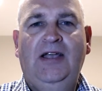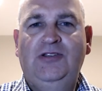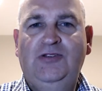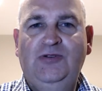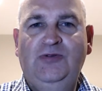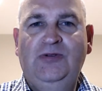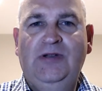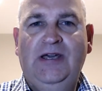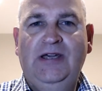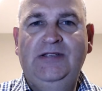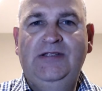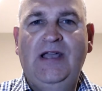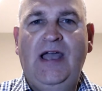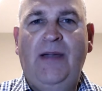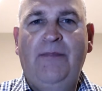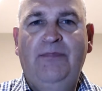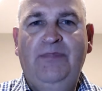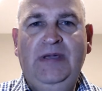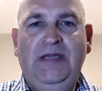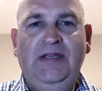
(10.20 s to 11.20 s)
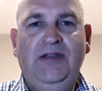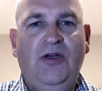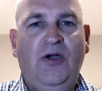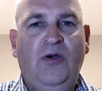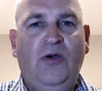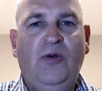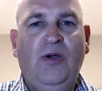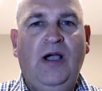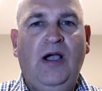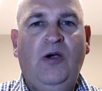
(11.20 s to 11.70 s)
Tonight,
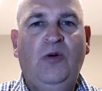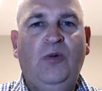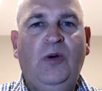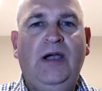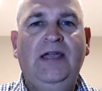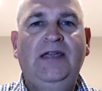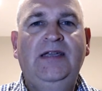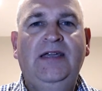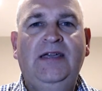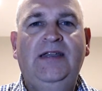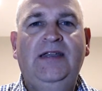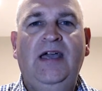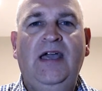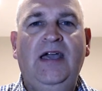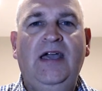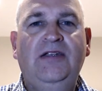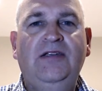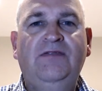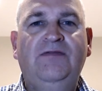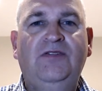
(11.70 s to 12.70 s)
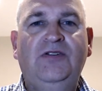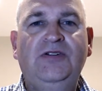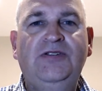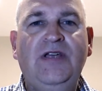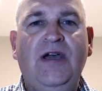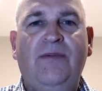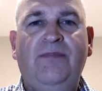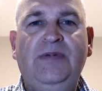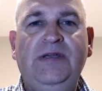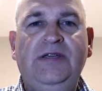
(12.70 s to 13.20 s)
Beano away in
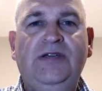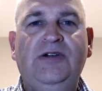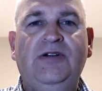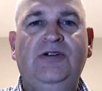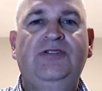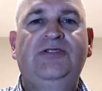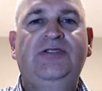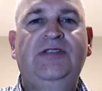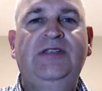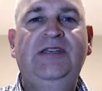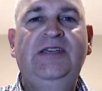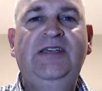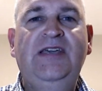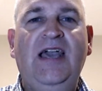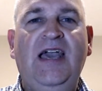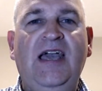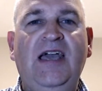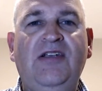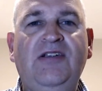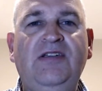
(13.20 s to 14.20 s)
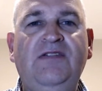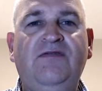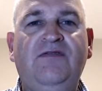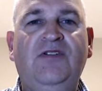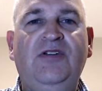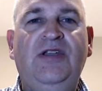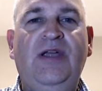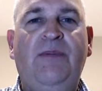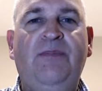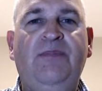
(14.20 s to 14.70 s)
Hereford because the
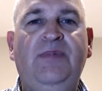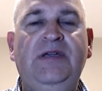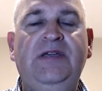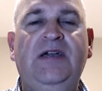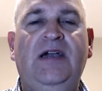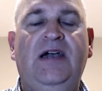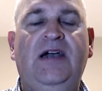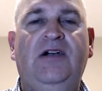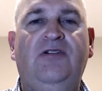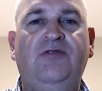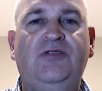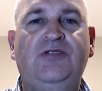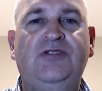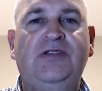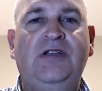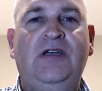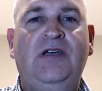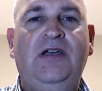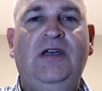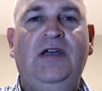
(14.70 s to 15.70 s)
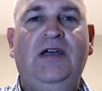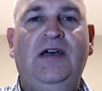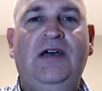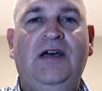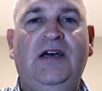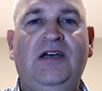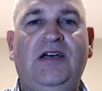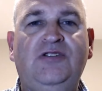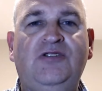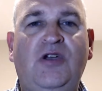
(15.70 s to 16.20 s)
Hereford Beer House
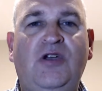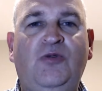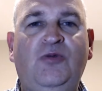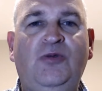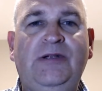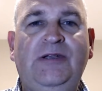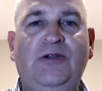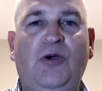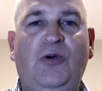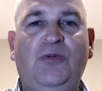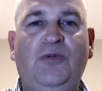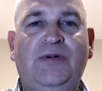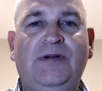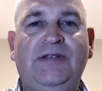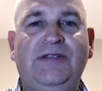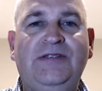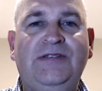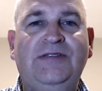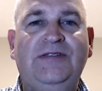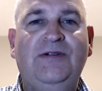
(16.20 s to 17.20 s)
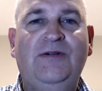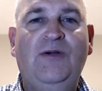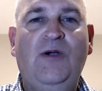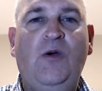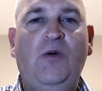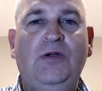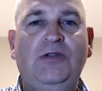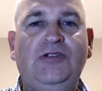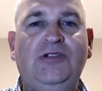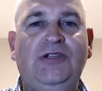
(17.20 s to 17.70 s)
has reopened,
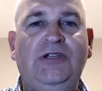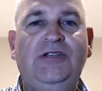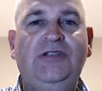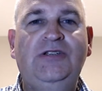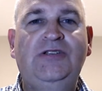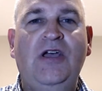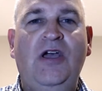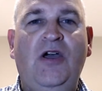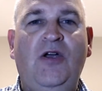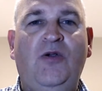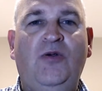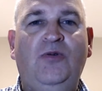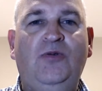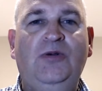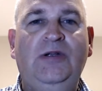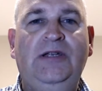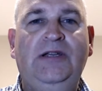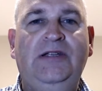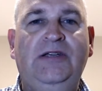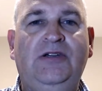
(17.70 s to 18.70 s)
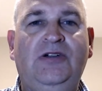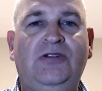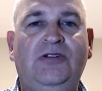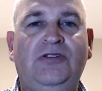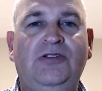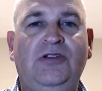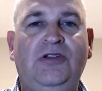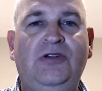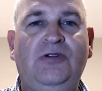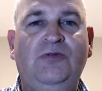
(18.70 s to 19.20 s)
which is really good
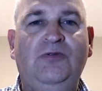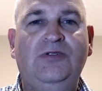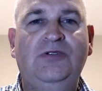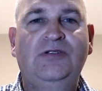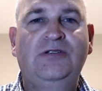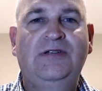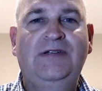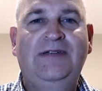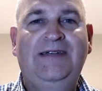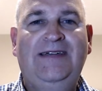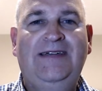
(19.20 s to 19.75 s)
news.